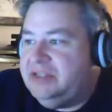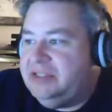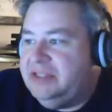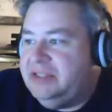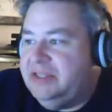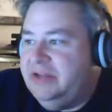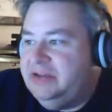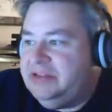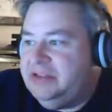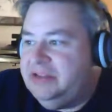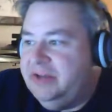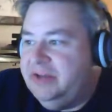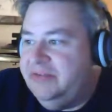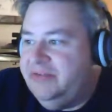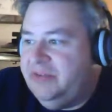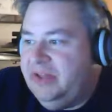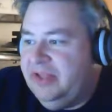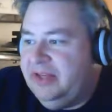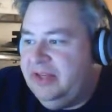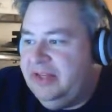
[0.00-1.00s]
And I was looking for
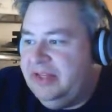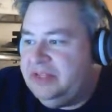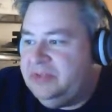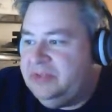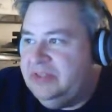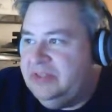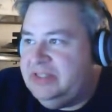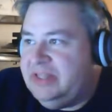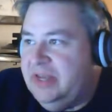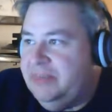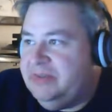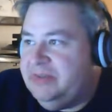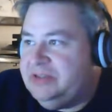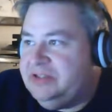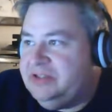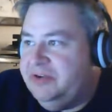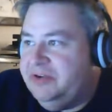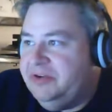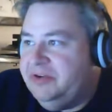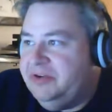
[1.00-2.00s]
like next week's episode
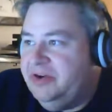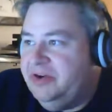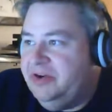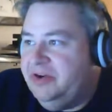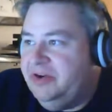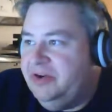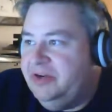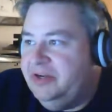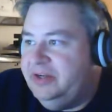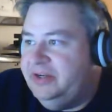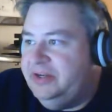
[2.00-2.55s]
here, and